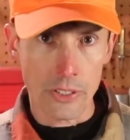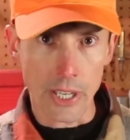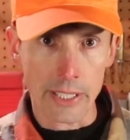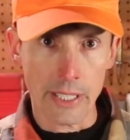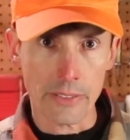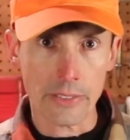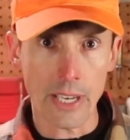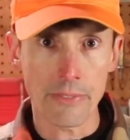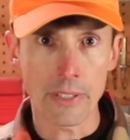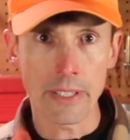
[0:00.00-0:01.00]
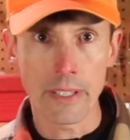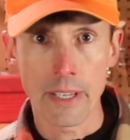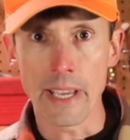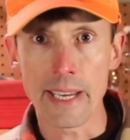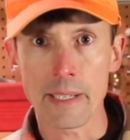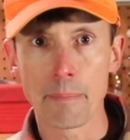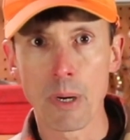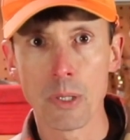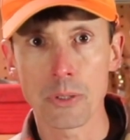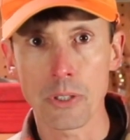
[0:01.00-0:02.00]
Check gun safety, gain
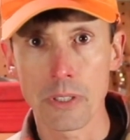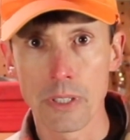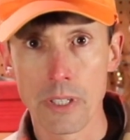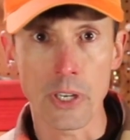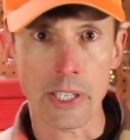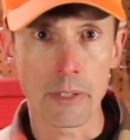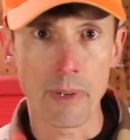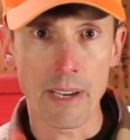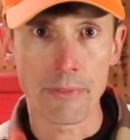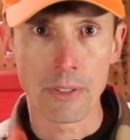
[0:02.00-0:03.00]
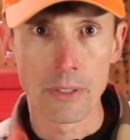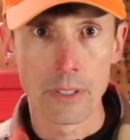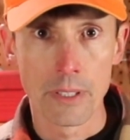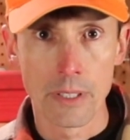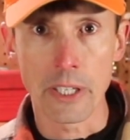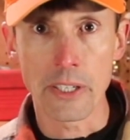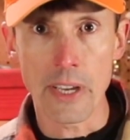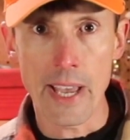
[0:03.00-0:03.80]
composure, check your rifle, clear your